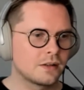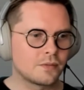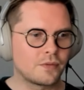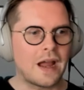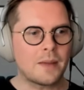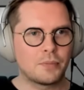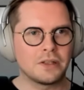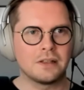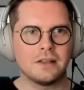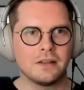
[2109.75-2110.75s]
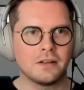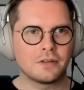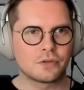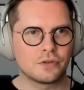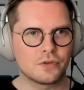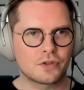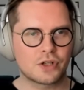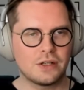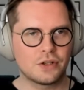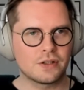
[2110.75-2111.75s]
rapidly introduce
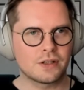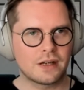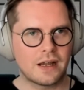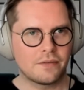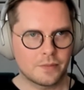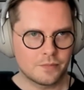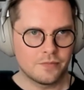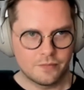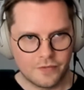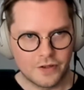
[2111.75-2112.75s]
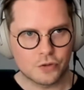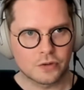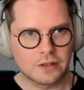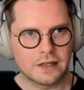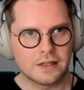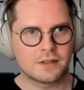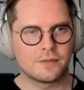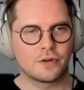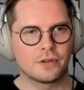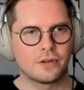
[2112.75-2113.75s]
changes and have them visualized in
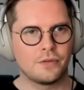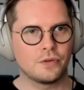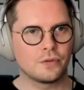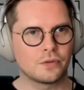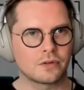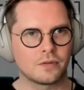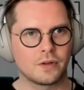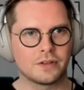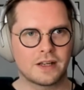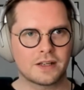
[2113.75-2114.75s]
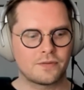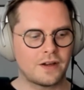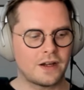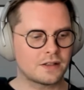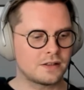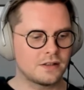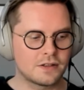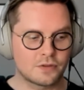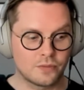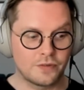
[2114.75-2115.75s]
front of you or run tests fast? This
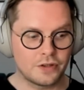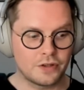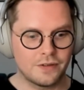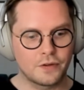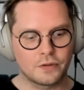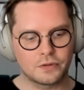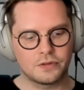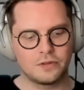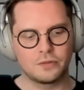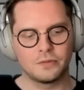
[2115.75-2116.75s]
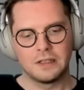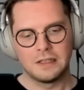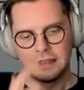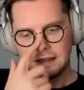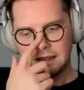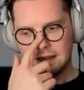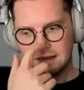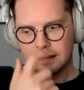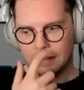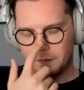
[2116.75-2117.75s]
is all very difficult to do.
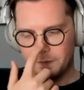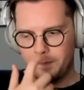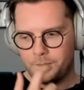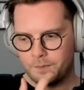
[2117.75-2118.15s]
And